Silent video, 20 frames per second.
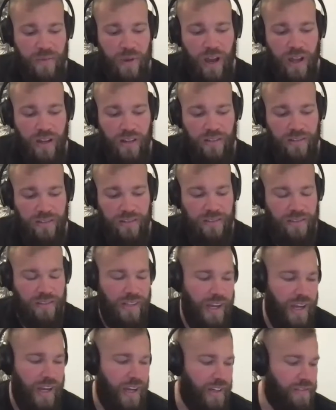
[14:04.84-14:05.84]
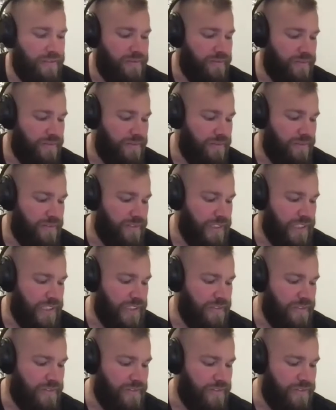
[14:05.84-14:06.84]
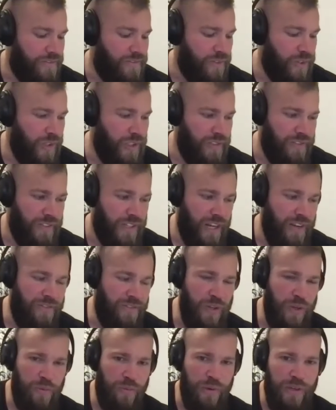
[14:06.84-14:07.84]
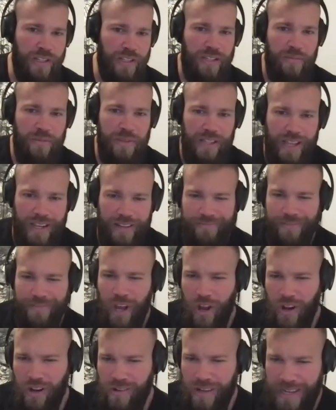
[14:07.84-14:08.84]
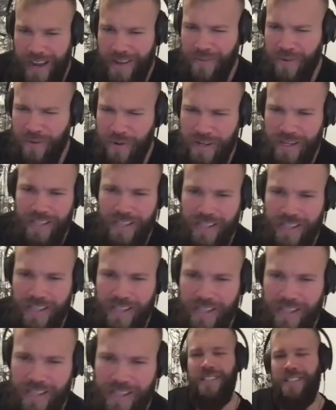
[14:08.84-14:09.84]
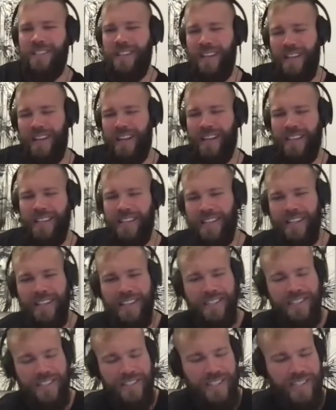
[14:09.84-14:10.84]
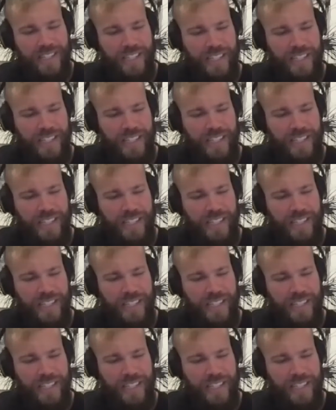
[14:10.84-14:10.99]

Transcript: not, you know, full of enough hubris to be like, no, like everyone needs to squat, bench, and deadlift. I think that's just